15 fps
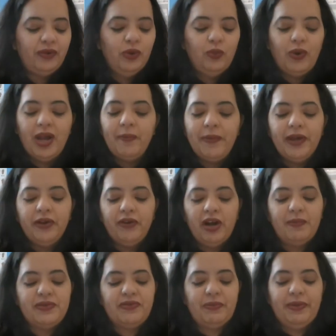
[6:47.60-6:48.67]
Wiping
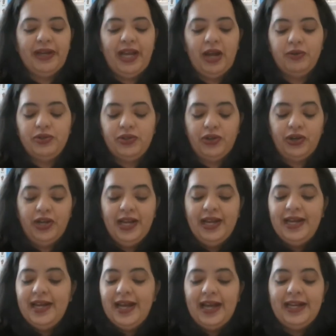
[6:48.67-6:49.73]
crumbs from a counter
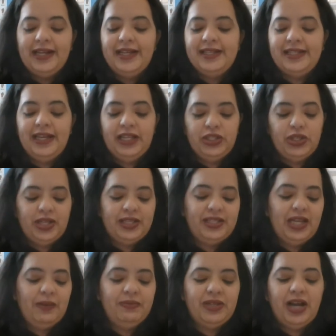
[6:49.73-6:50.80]
and listening to the
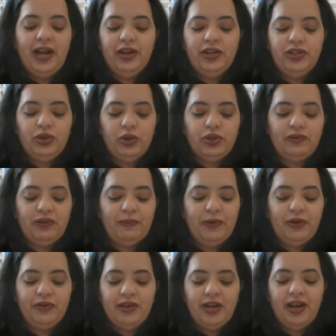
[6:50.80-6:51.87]
same tired jokes from
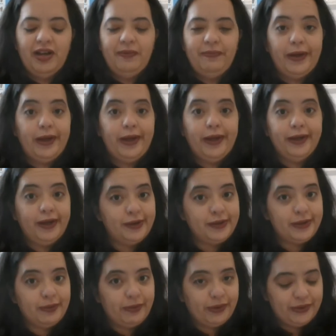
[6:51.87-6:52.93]
your non-paying
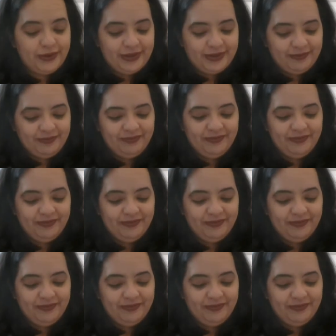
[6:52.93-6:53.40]
customers.